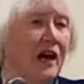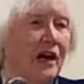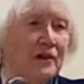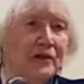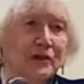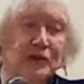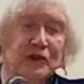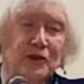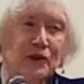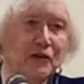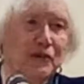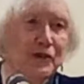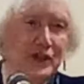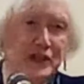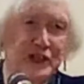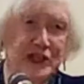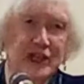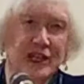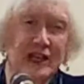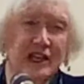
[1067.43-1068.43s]
under their
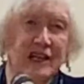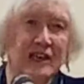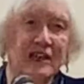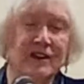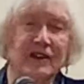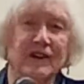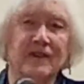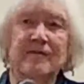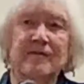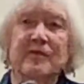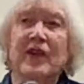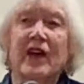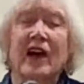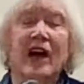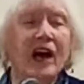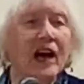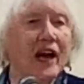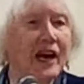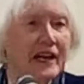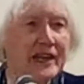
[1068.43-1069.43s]
fishing gear,
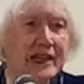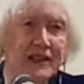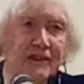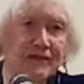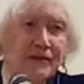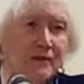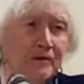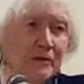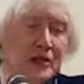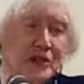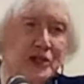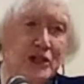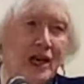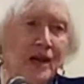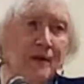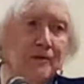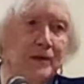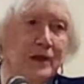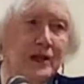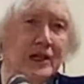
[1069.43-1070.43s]
hiding from the
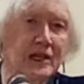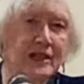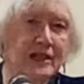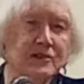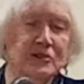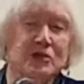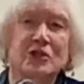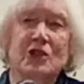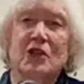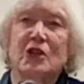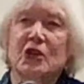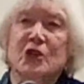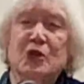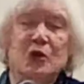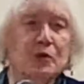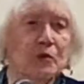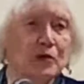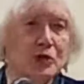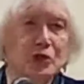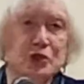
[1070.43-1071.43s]
Japanese
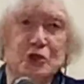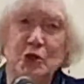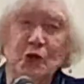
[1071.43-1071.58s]
who were